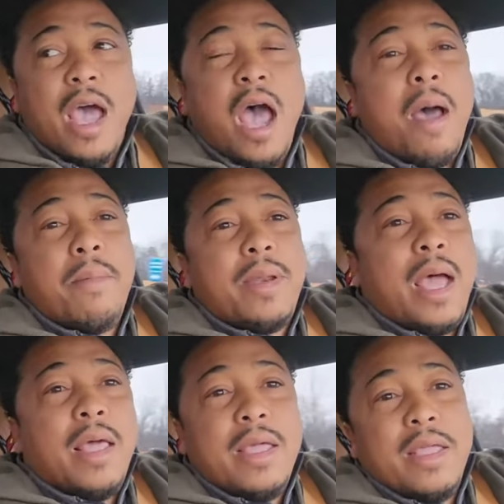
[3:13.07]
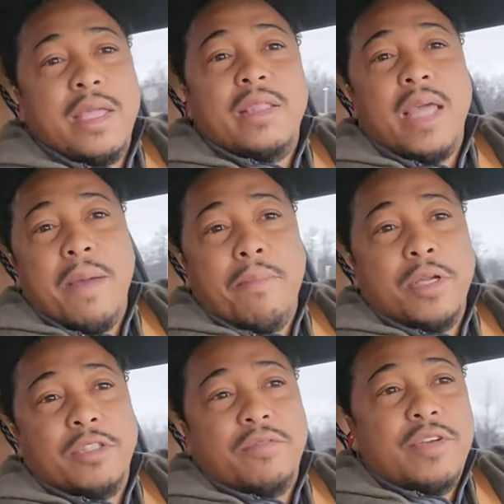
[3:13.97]
I'm not in that
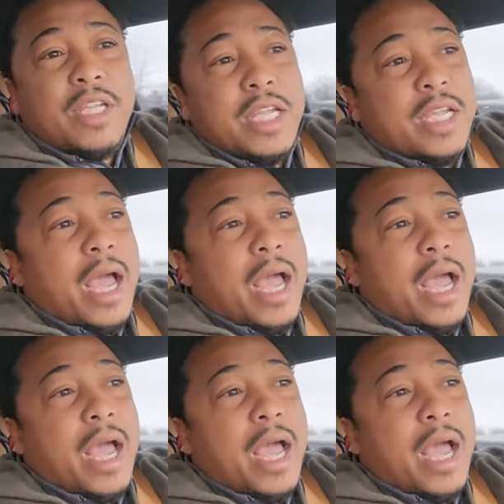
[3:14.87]
much of need.